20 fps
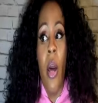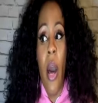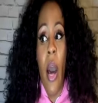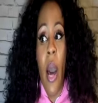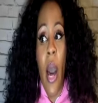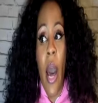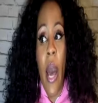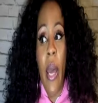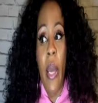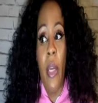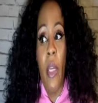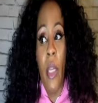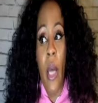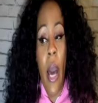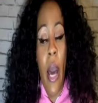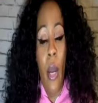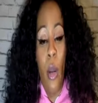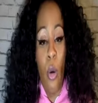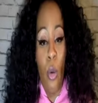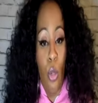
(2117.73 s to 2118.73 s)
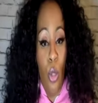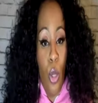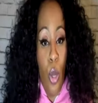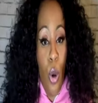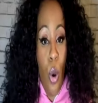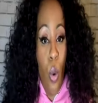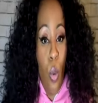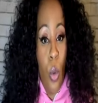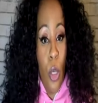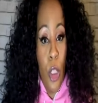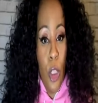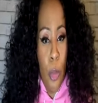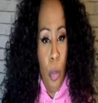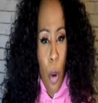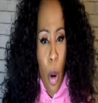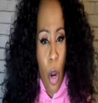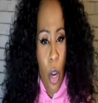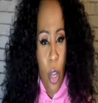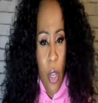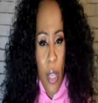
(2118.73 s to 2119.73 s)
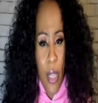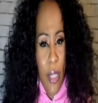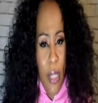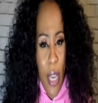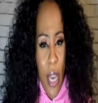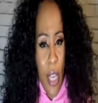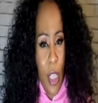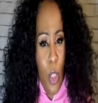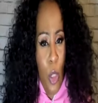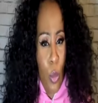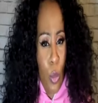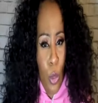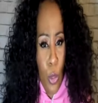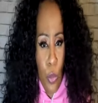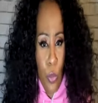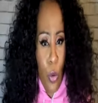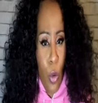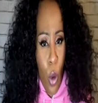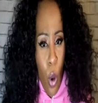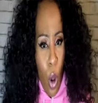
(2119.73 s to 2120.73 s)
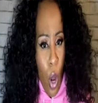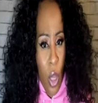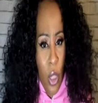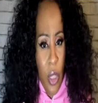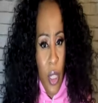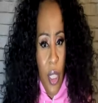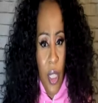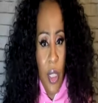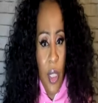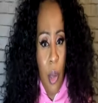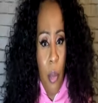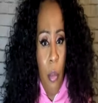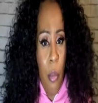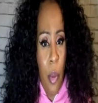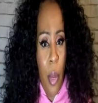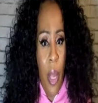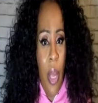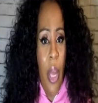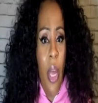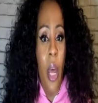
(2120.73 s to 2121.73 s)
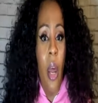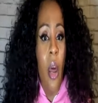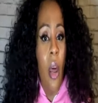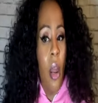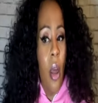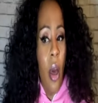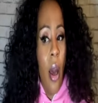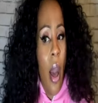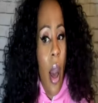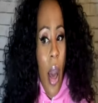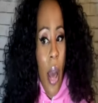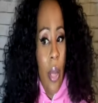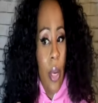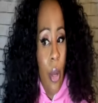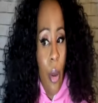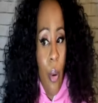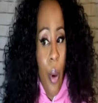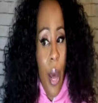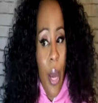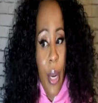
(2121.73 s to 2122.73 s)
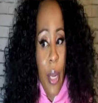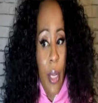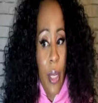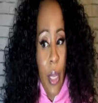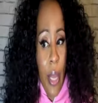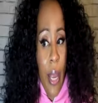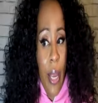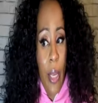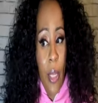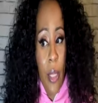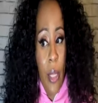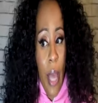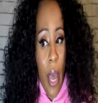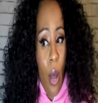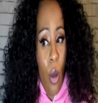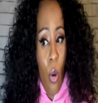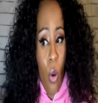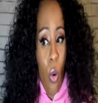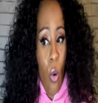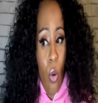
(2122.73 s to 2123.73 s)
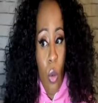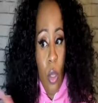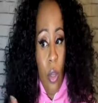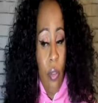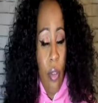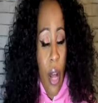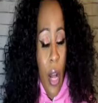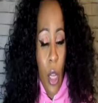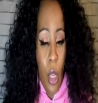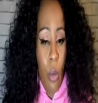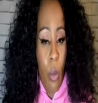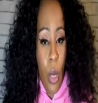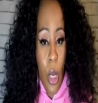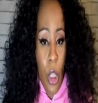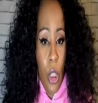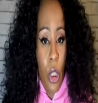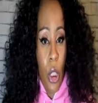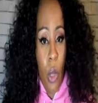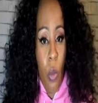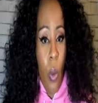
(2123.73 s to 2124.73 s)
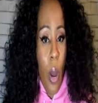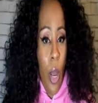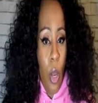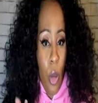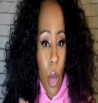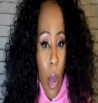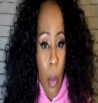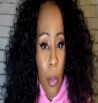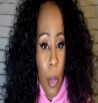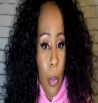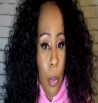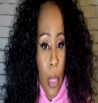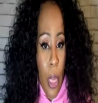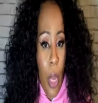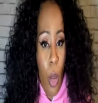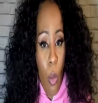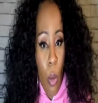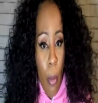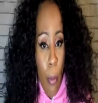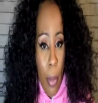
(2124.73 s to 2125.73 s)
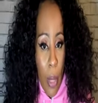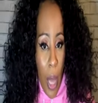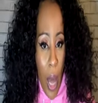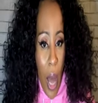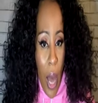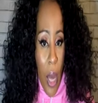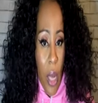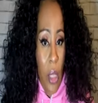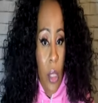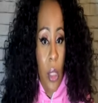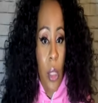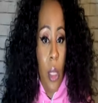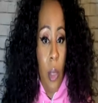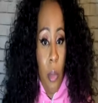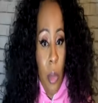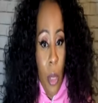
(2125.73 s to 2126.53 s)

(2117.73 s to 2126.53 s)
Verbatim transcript: I I don't know which part of the test was for autism but I know I didn't like that whole evaluation. Why you got me playing with blocks? Leave me